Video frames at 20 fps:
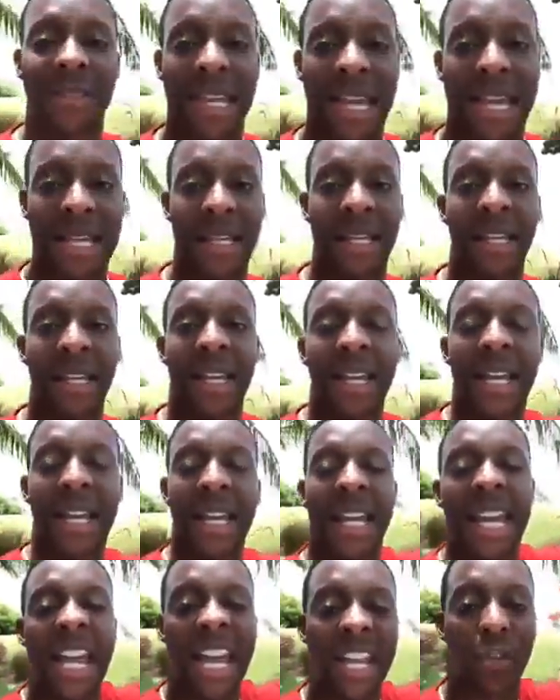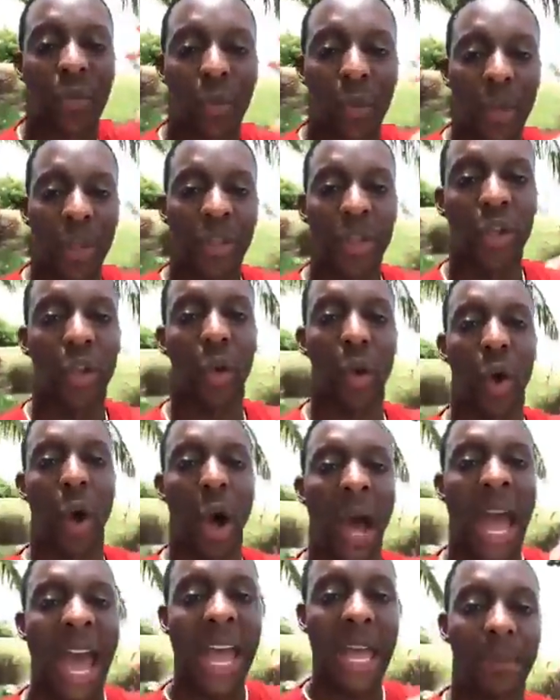state is when you're
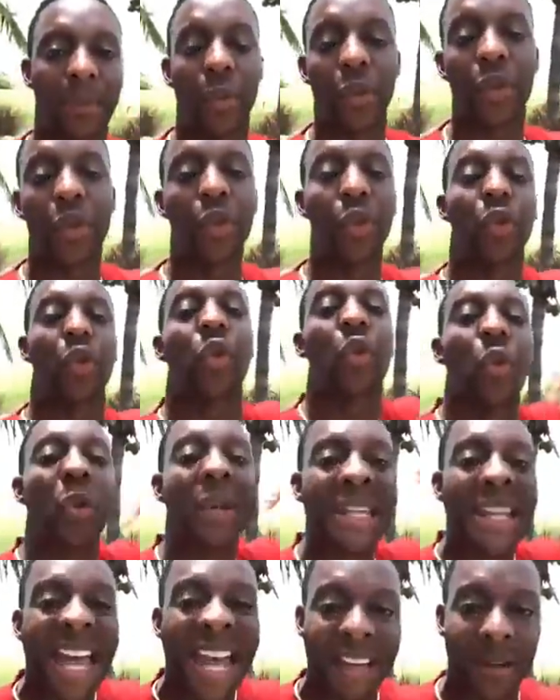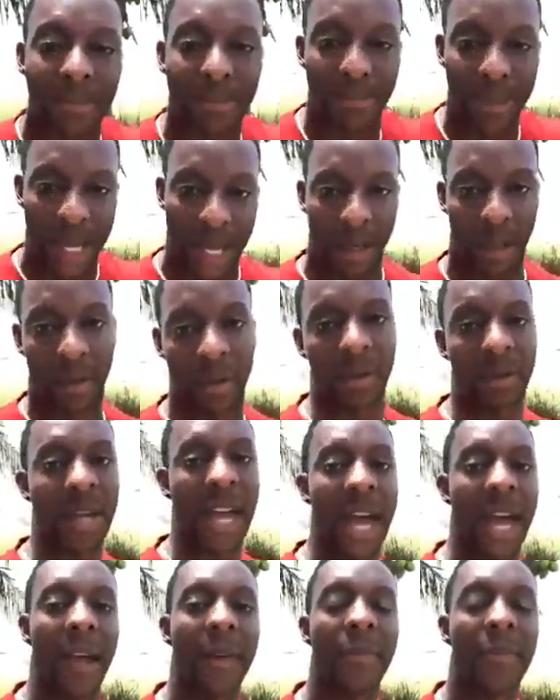able to create better,
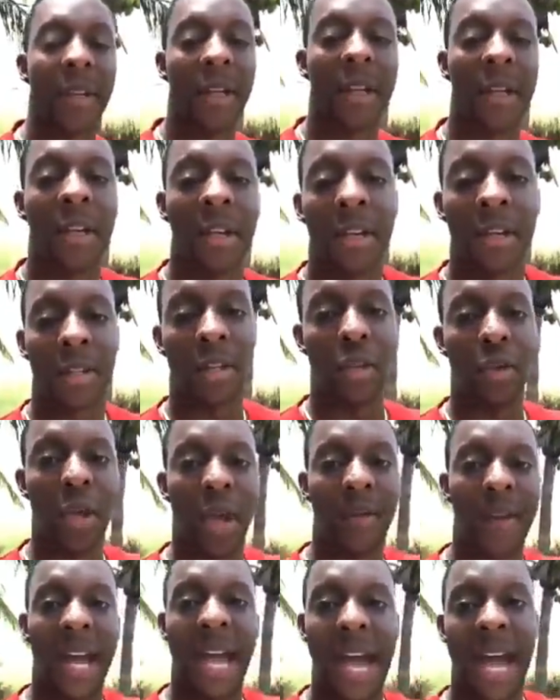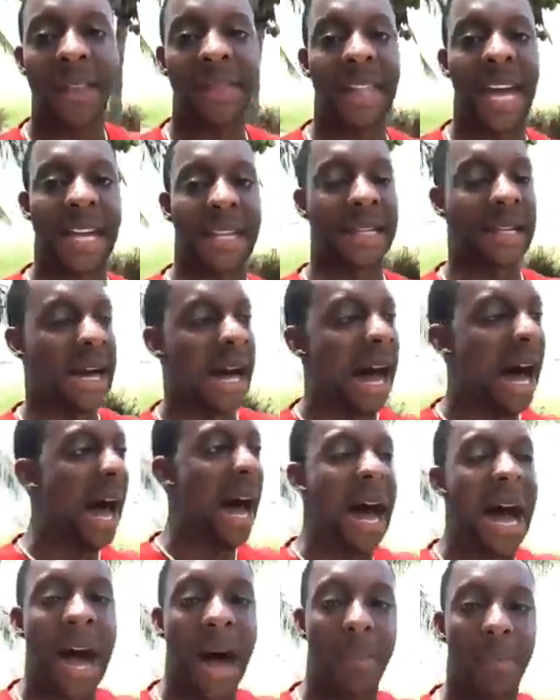okay? So you ever had like an
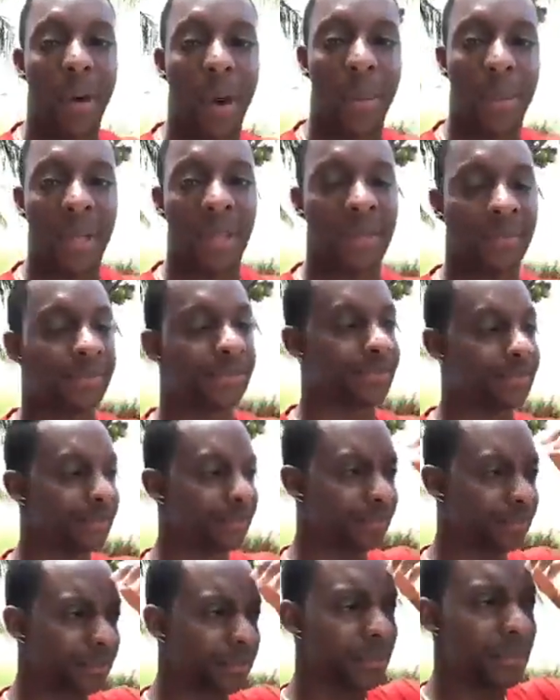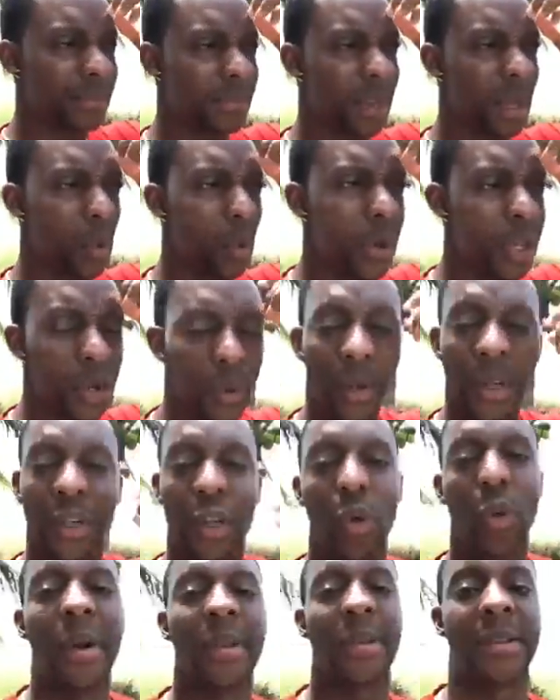aha moment when you were
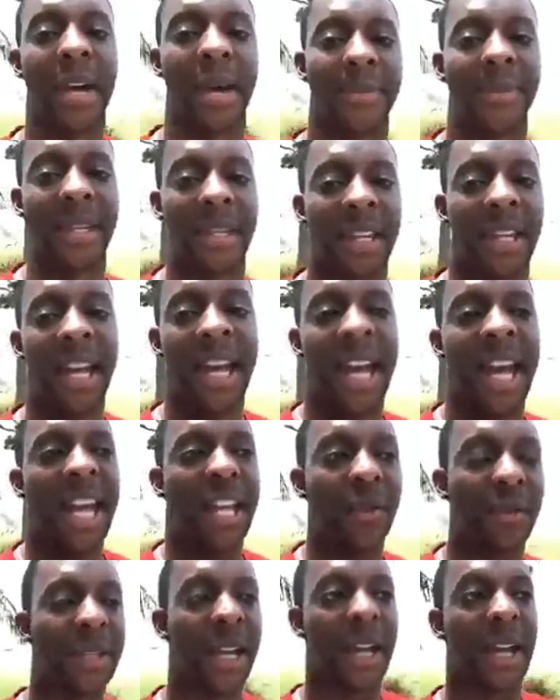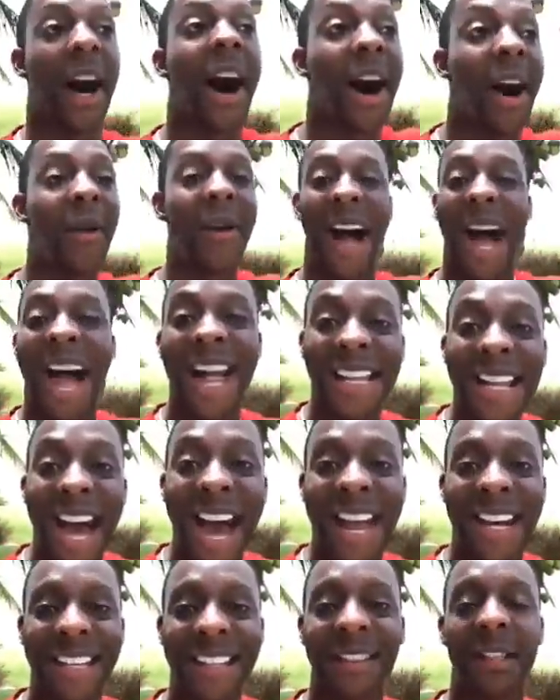doing something and you was like, oh, I
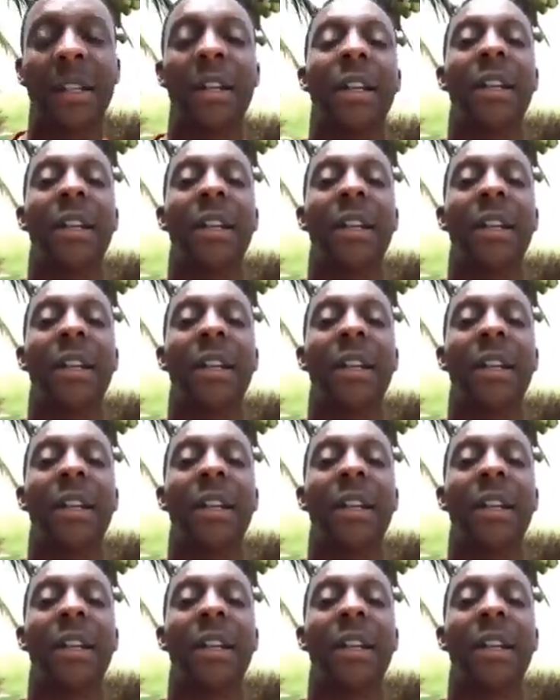got it.